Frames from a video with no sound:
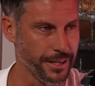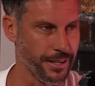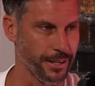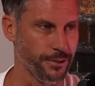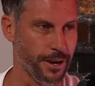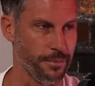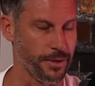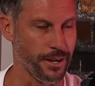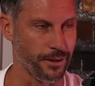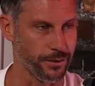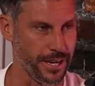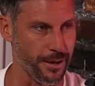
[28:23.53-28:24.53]
in a crappy
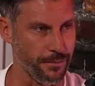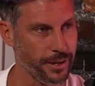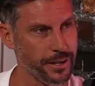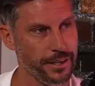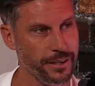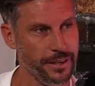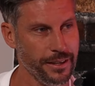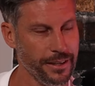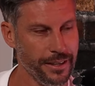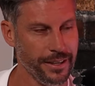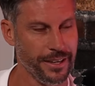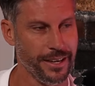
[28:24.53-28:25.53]
old Camry,
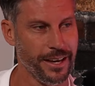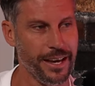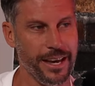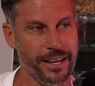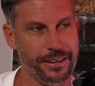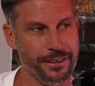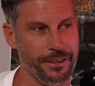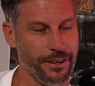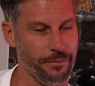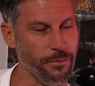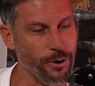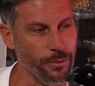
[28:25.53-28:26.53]
and
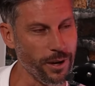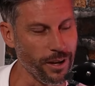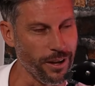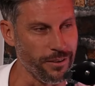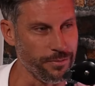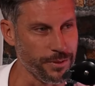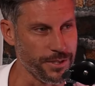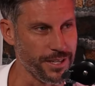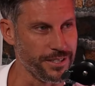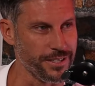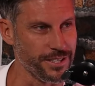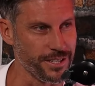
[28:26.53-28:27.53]
all my life
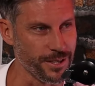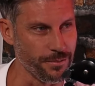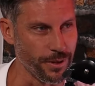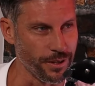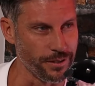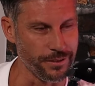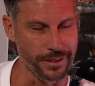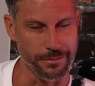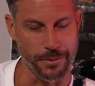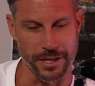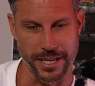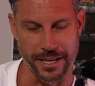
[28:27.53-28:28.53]
possessions in the boot. And
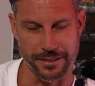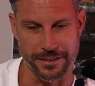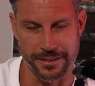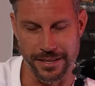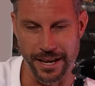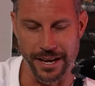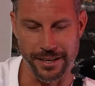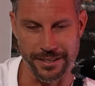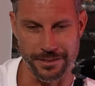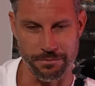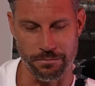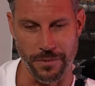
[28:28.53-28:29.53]
my dad uh,
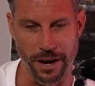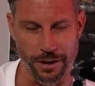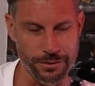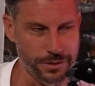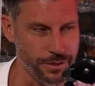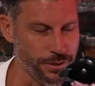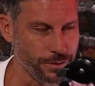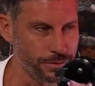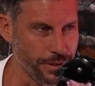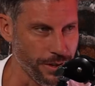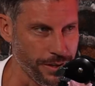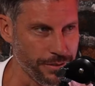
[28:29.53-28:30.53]
is old school,
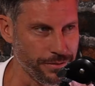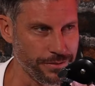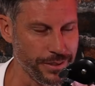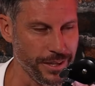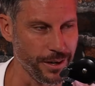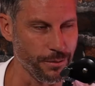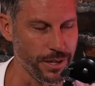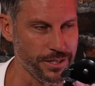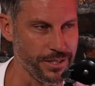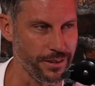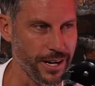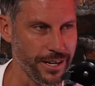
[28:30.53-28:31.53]
kind of, you know,
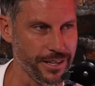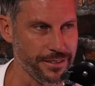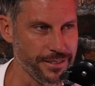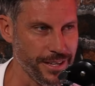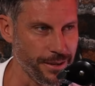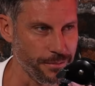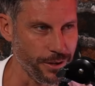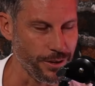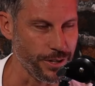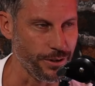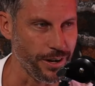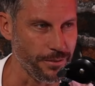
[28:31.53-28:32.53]
once you're eighteen, Sam, you're
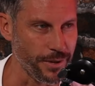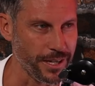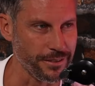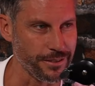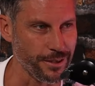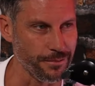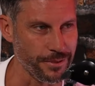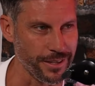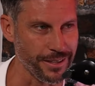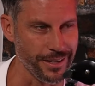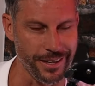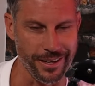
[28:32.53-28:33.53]
on your own, mate, type
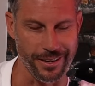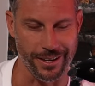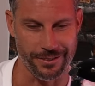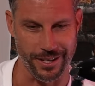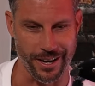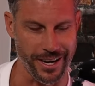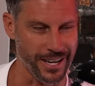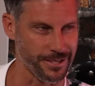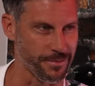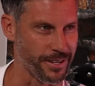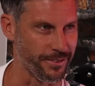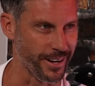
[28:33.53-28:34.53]
thing, you know, like, don't
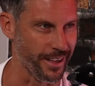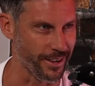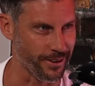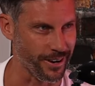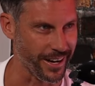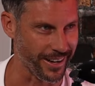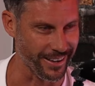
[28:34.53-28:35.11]
ask me for another cracker.